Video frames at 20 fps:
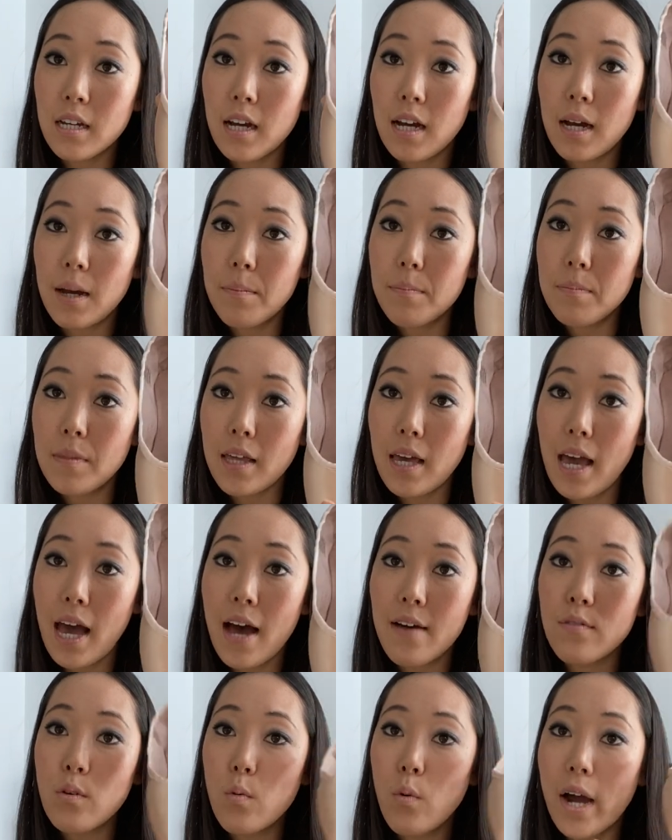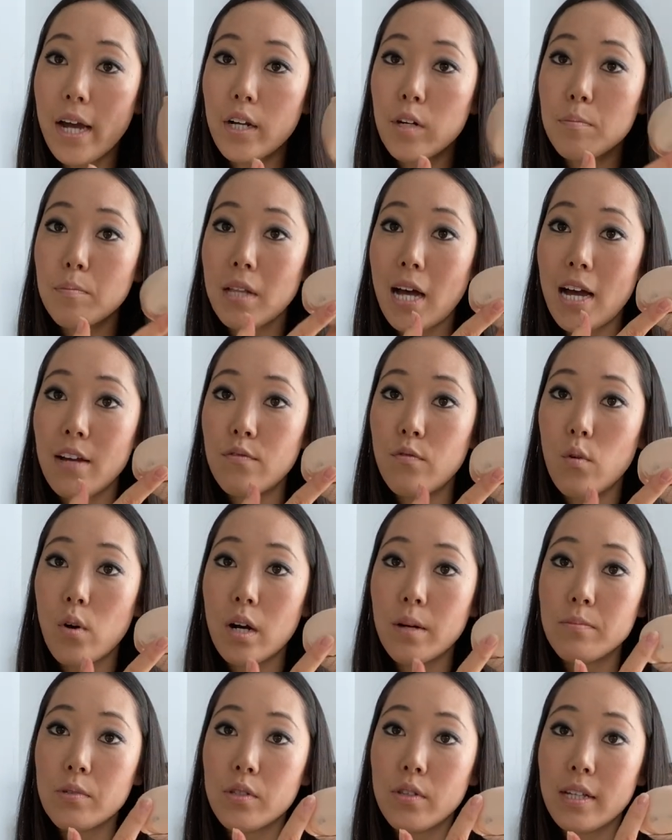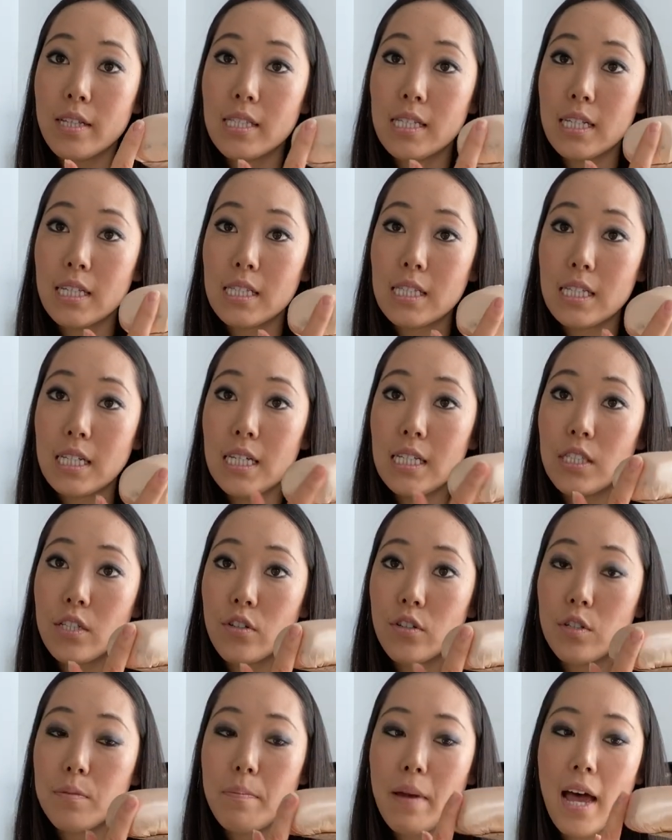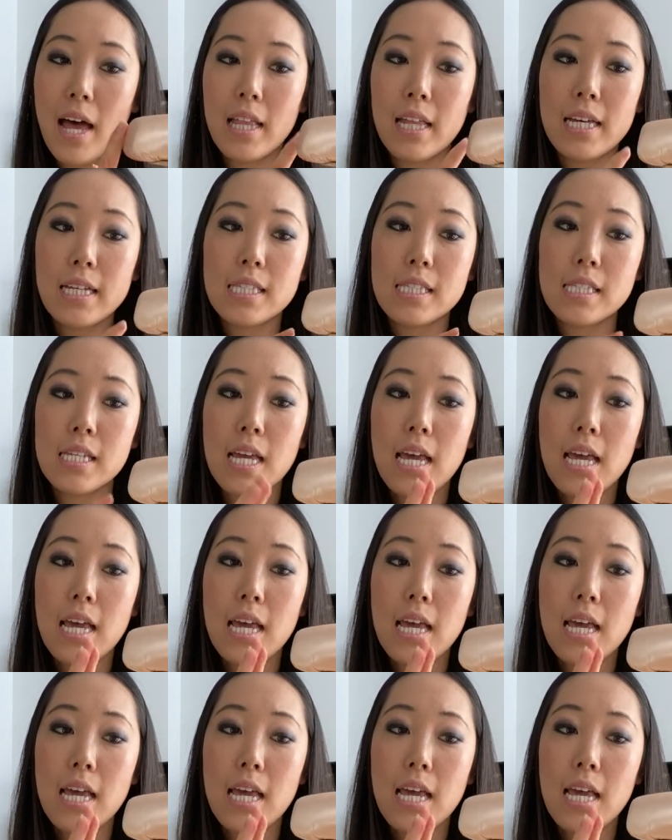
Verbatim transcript: Um, they have a wider platform so that it's easier to balance